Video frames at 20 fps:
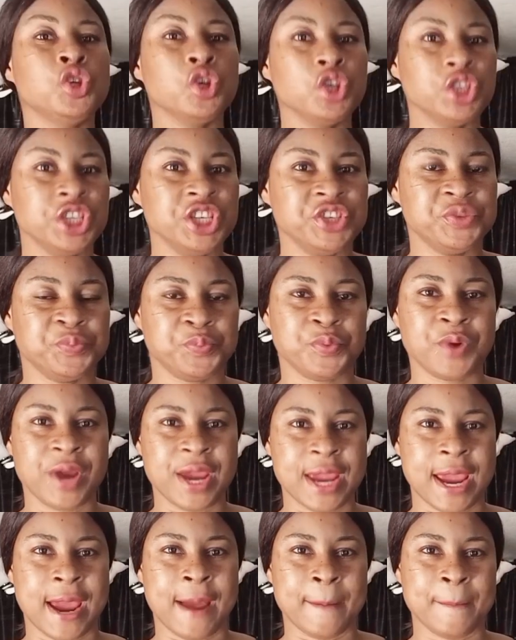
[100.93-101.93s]
do this
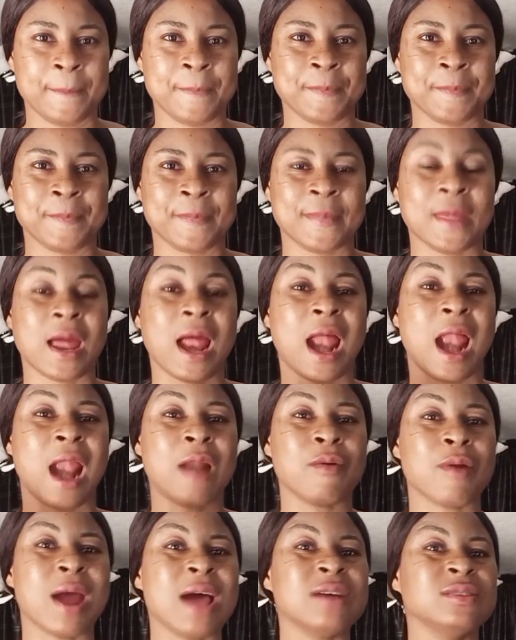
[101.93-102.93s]
prayer
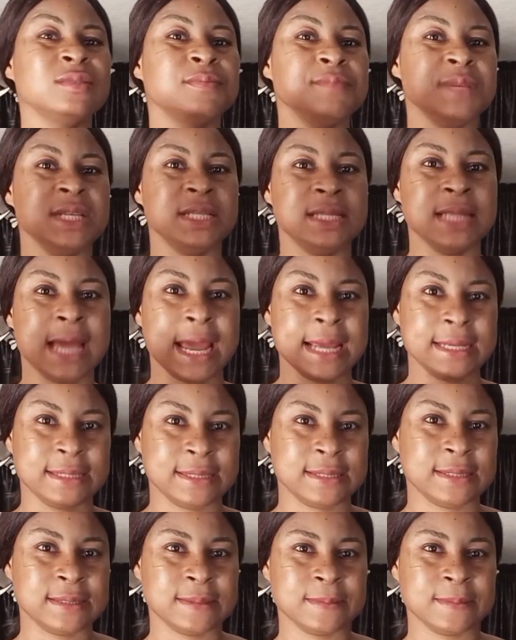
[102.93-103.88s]
around midnight,